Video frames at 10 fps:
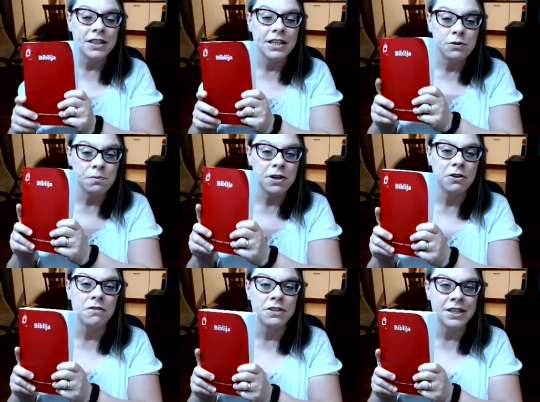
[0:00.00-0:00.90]
This would be
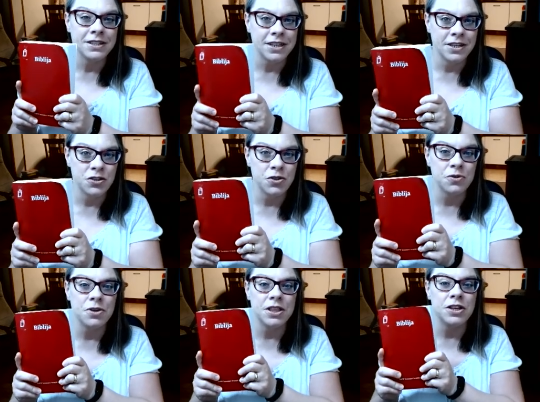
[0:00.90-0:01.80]
equivalent, say,
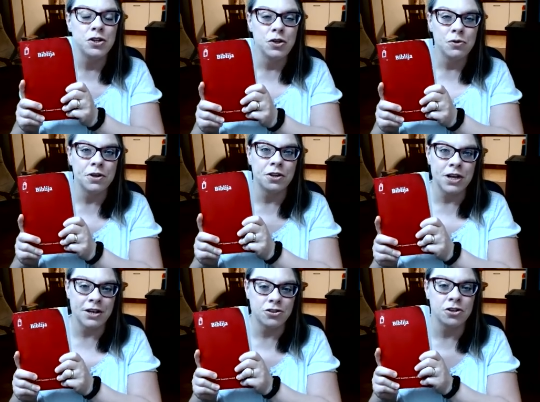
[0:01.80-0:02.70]
to the New
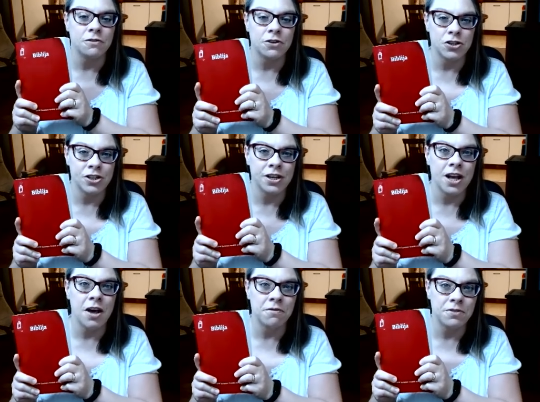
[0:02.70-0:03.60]
International Version
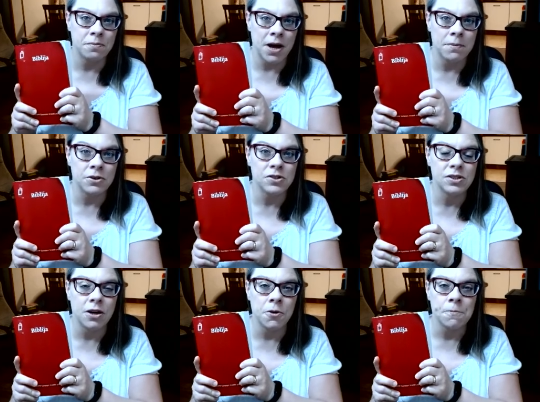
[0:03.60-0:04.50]
of the Bible.
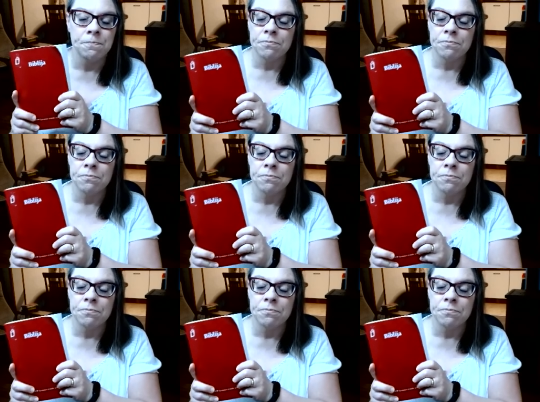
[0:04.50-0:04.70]
So.